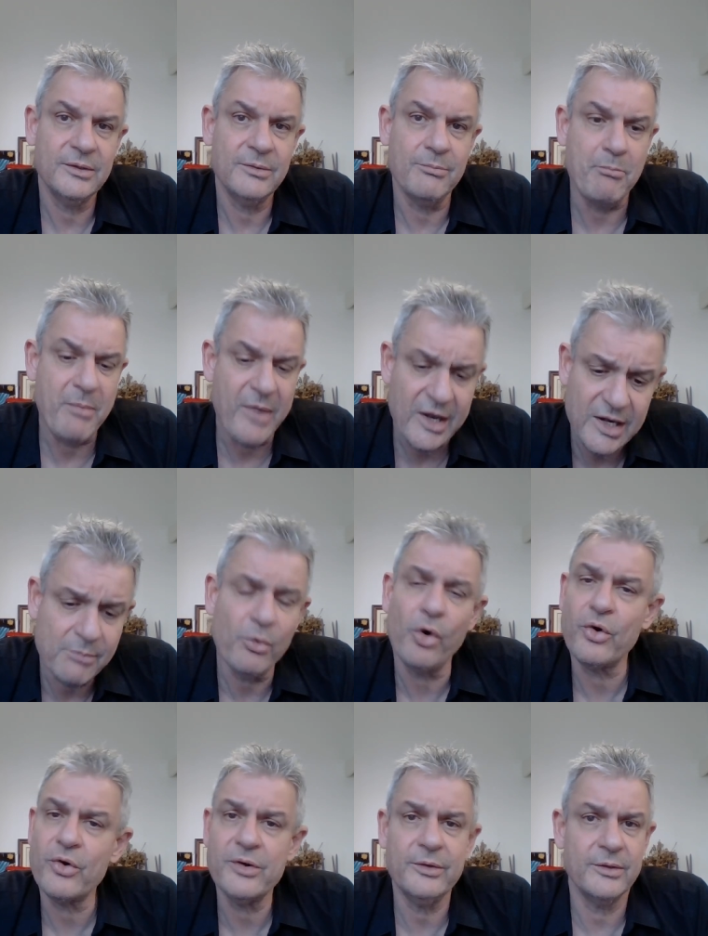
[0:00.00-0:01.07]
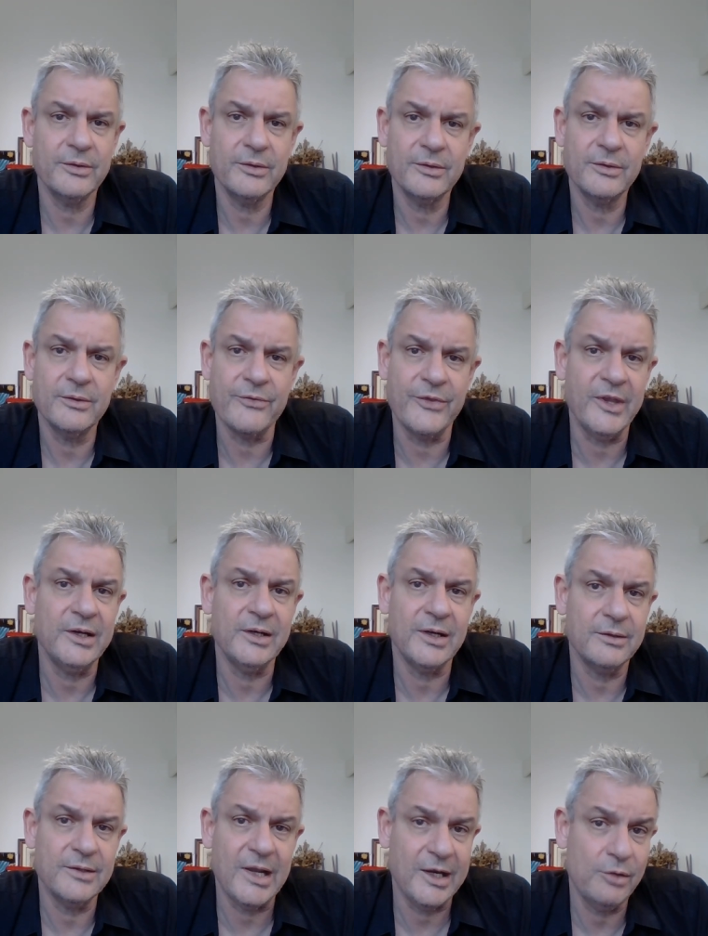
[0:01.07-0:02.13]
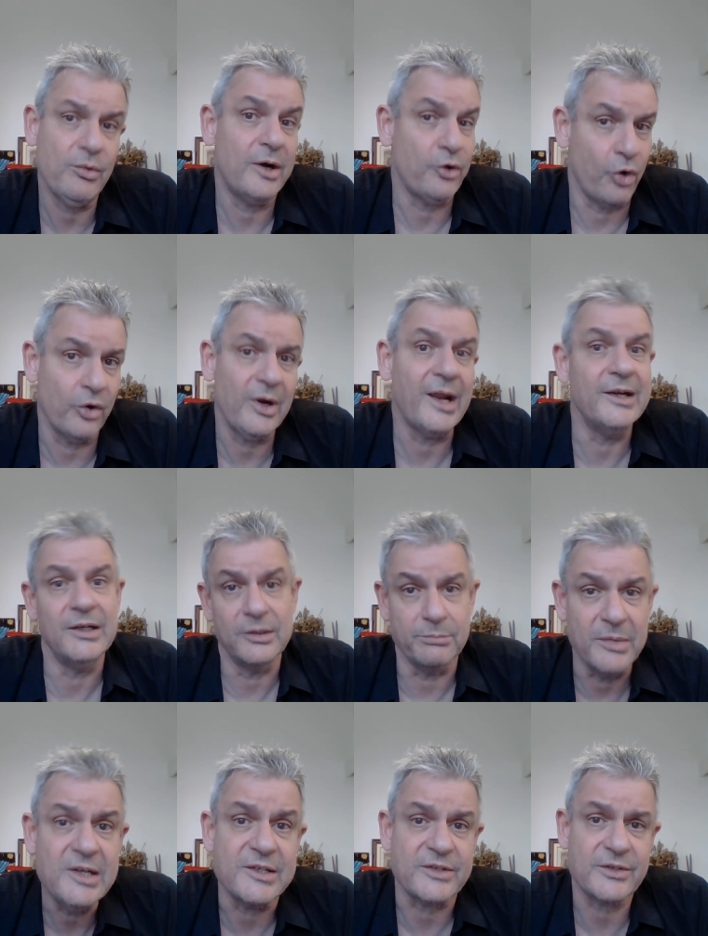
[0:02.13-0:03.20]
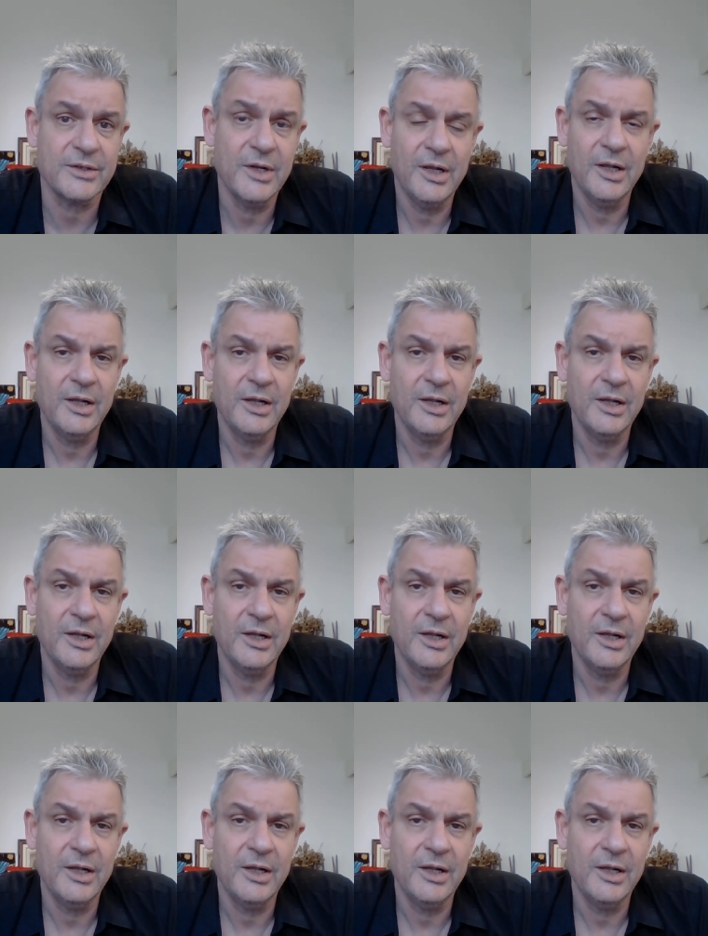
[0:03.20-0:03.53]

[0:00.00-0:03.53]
Many more than anyone online admits,